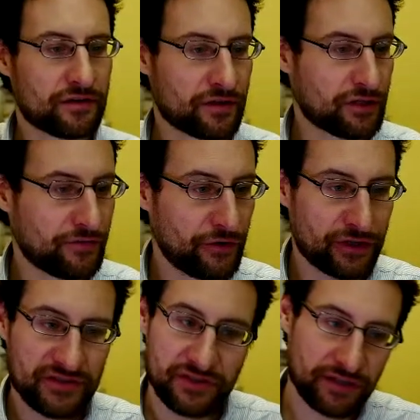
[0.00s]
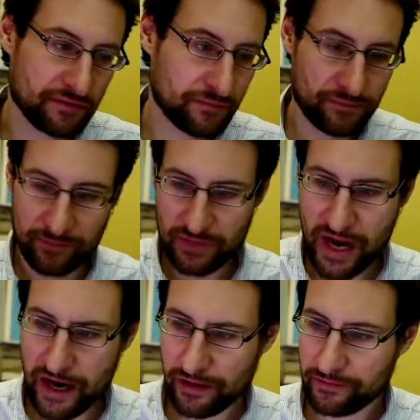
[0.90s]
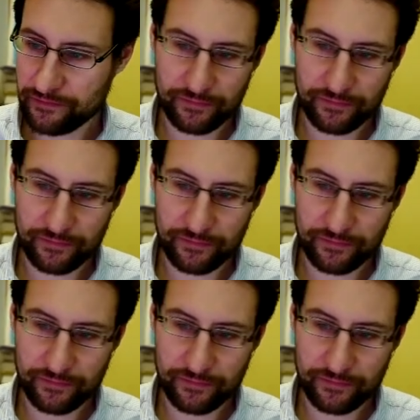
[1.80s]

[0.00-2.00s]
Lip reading: quirks that, yeah,